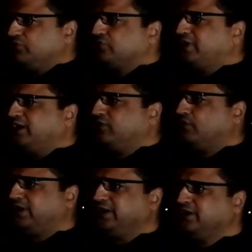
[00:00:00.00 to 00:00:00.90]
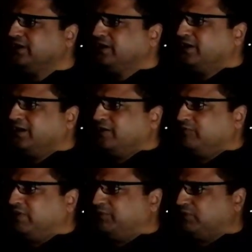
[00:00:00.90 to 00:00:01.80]
Hussein or yeah. Ali,
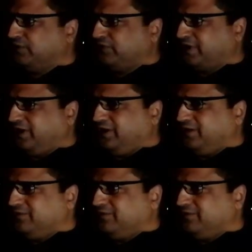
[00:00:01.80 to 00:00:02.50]
people would say